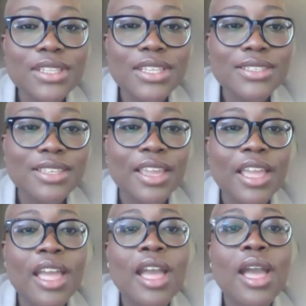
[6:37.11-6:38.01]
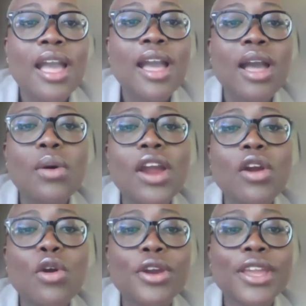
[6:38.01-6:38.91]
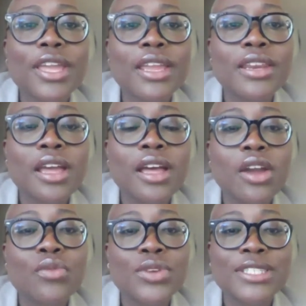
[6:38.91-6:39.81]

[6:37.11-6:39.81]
let's see. How are organ uh,